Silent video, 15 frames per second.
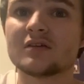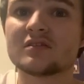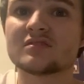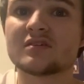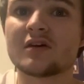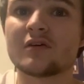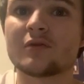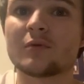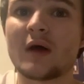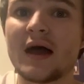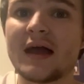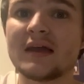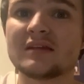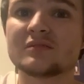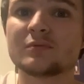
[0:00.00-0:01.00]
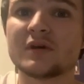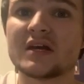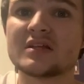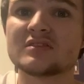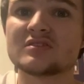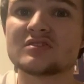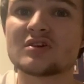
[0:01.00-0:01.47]
So 8
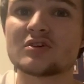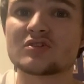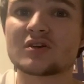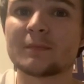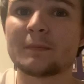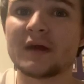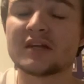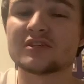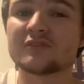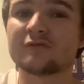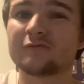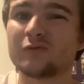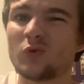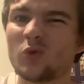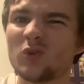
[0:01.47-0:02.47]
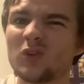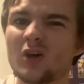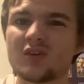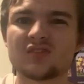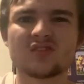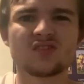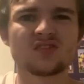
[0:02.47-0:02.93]
wins compared to 4
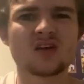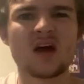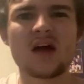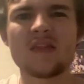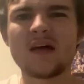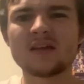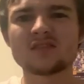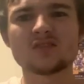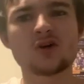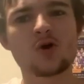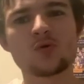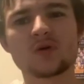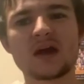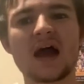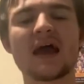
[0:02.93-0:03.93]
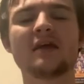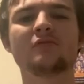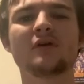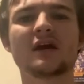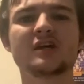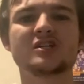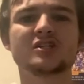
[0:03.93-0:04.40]
losses. That's an okay
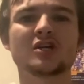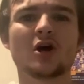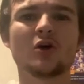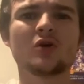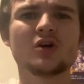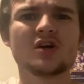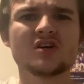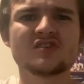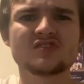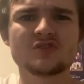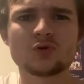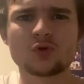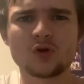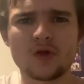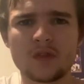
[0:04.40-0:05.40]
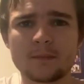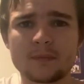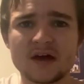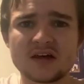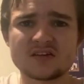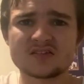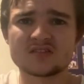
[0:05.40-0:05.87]
ratio, still not the
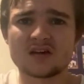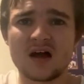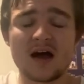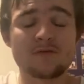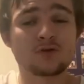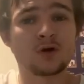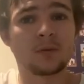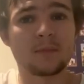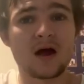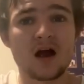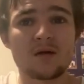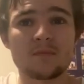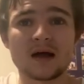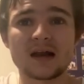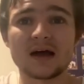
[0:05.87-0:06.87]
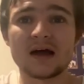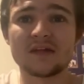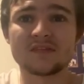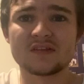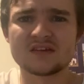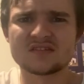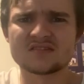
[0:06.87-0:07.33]
best. I've got Parramatta
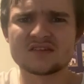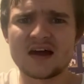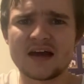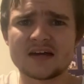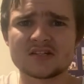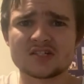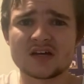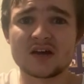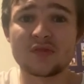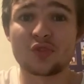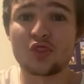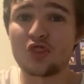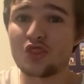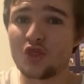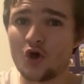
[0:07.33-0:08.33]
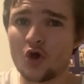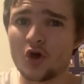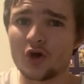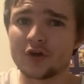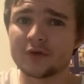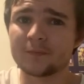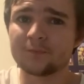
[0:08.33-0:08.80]
at this stage in third.